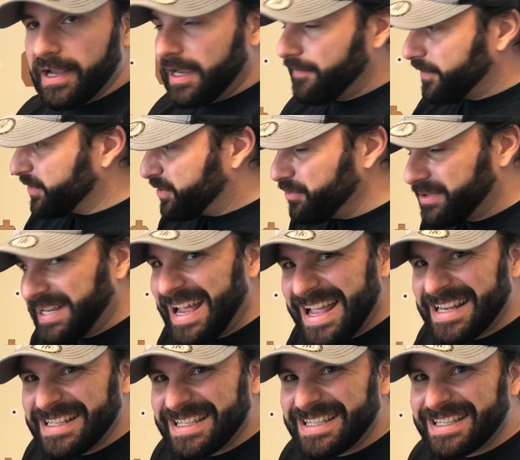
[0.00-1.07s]
If you're too
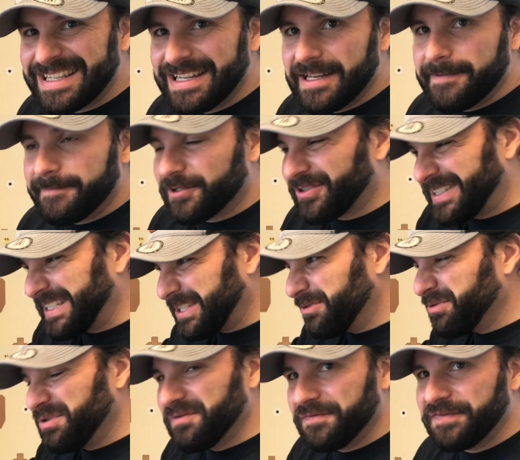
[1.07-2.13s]
tense, you're trying to
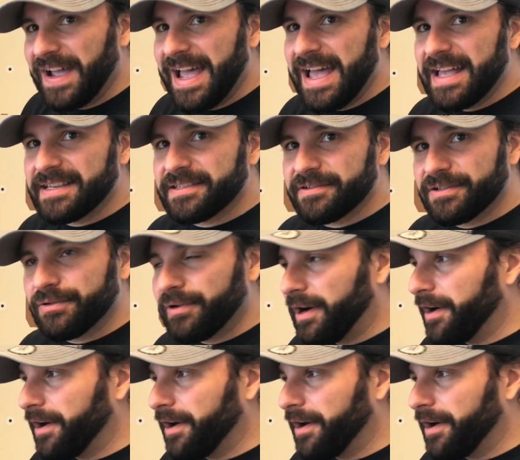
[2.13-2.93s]
go too fast or too